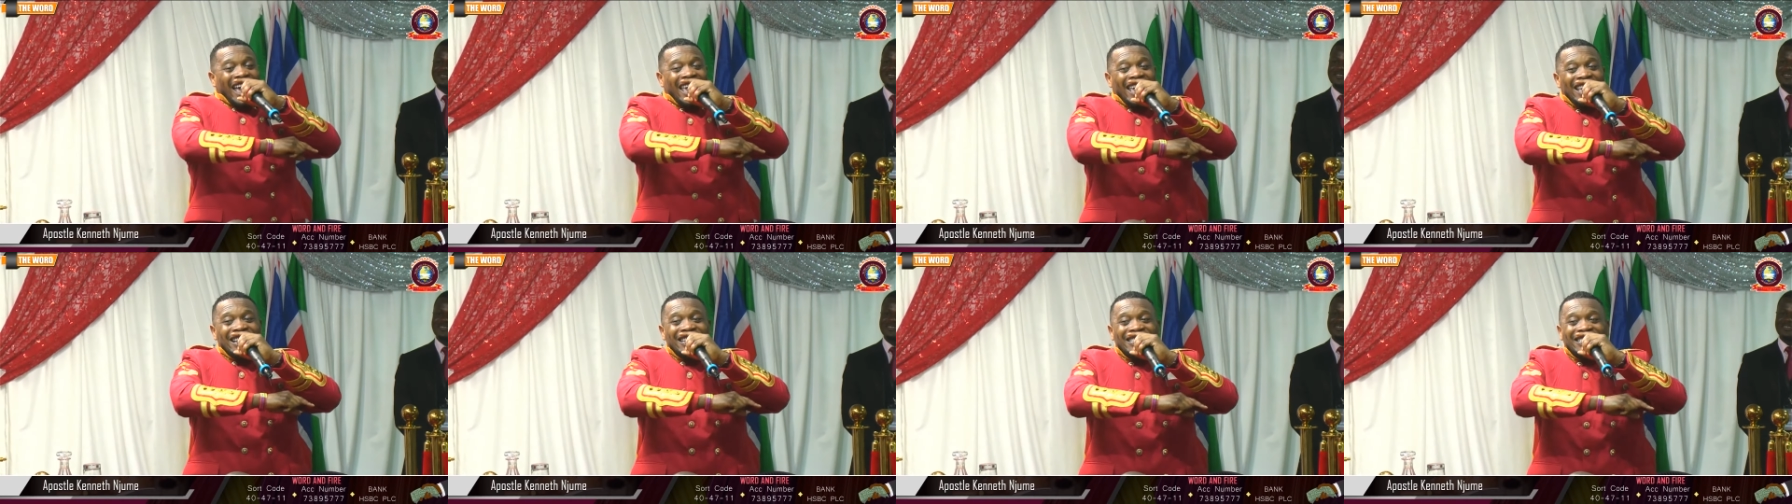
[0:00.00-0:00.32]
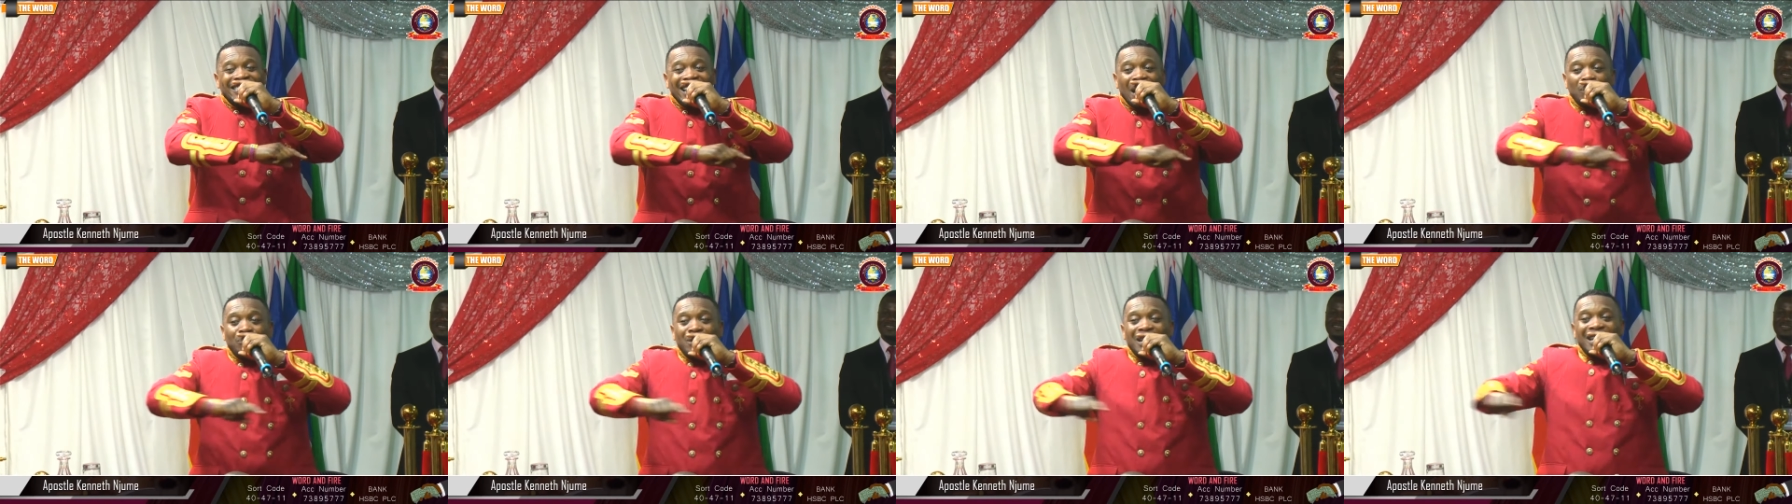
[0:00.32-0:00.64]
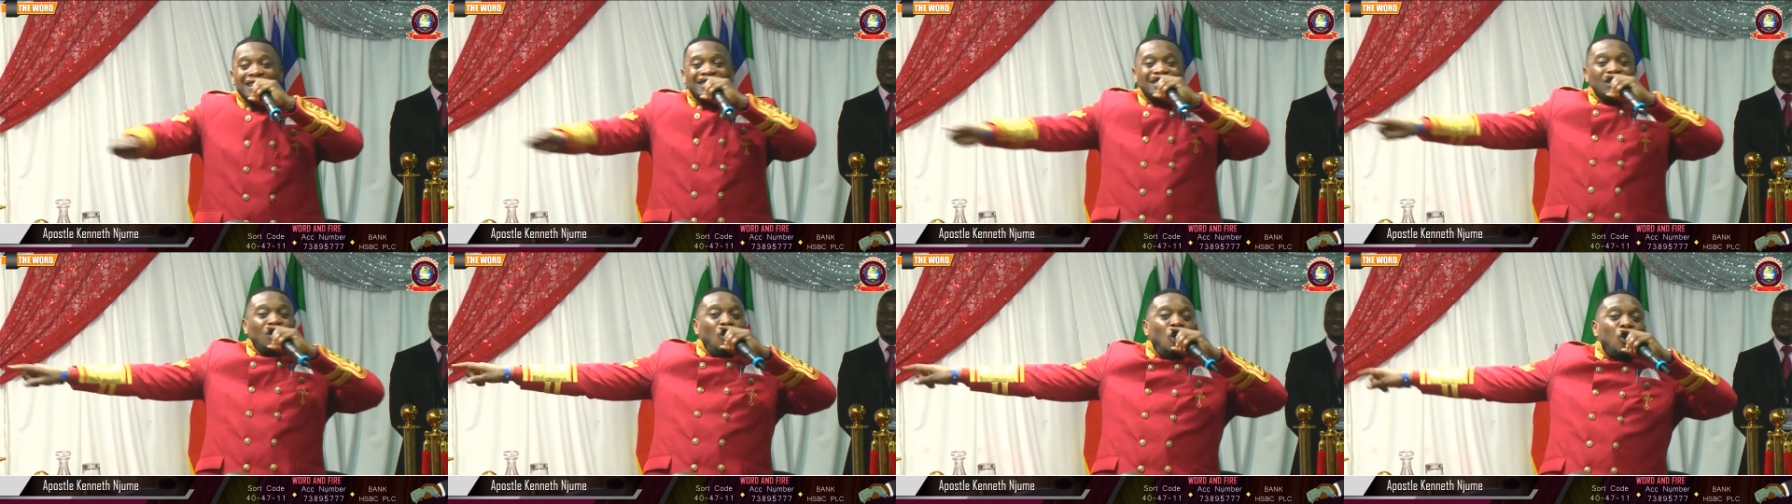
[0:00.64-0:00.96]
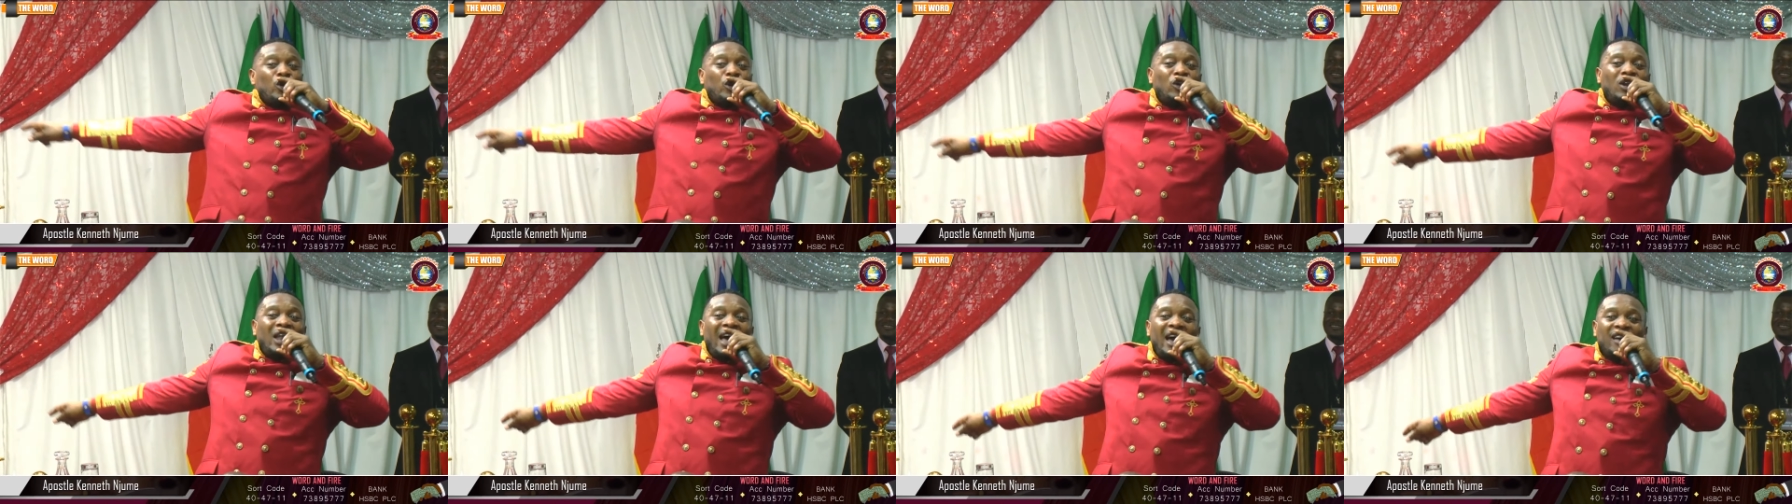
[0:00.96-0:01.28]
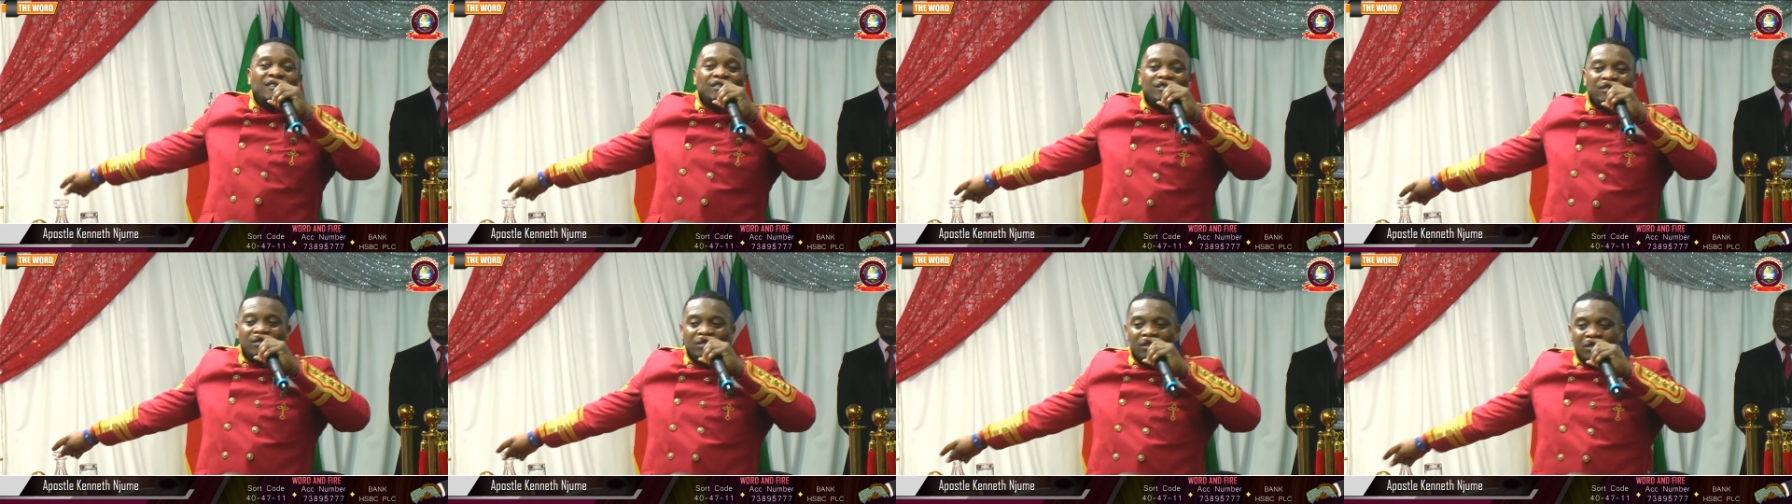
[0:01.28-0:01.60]
instability all your life.
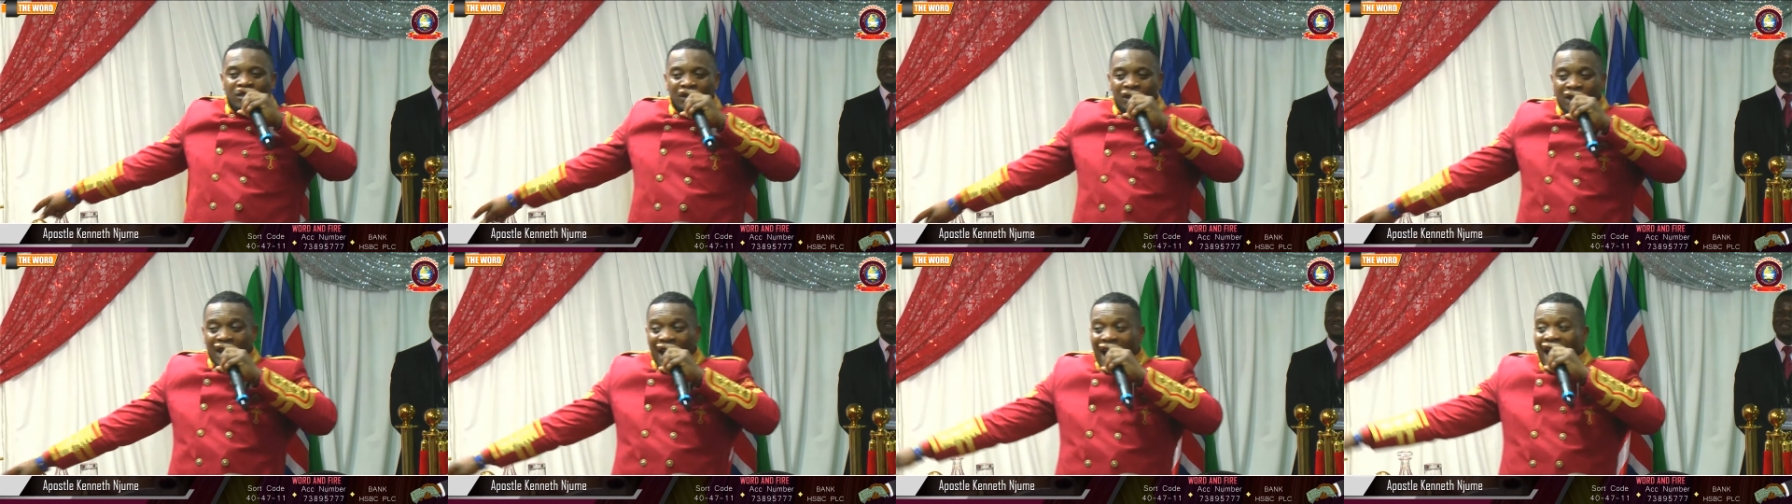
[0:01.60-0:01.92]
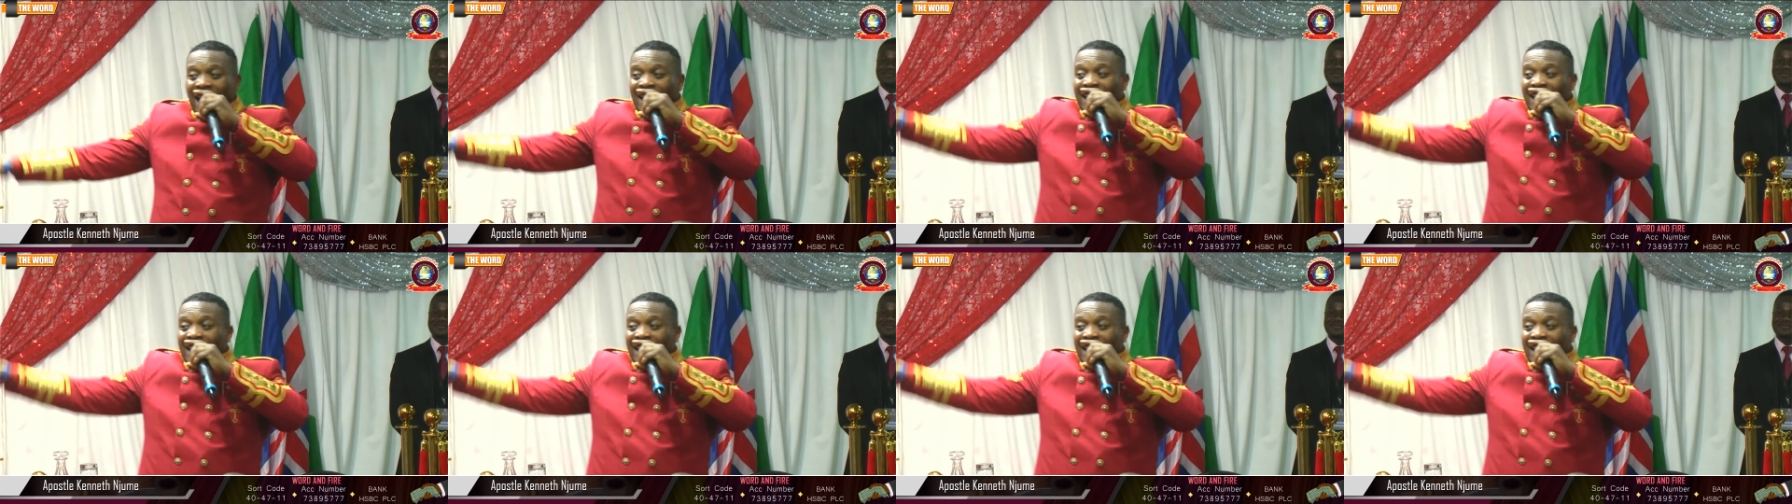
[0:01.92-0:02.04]
Yes, right.